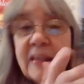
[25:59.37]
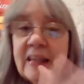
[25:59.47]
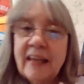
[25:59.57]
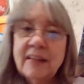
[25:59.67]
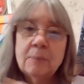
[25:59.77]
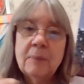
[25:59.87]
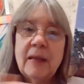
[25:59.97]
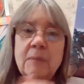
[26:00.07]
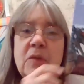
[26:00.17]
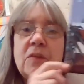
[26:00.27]
He liked to
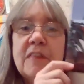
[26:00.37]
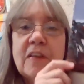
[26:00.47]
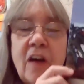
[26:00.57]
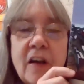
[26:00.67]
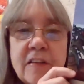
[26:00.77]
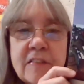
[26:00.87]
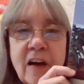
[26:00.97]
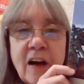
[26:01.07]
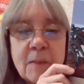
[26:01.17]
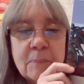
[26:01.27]
play music on his
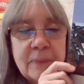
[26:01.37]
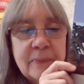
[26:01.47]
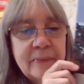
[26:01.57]
harp.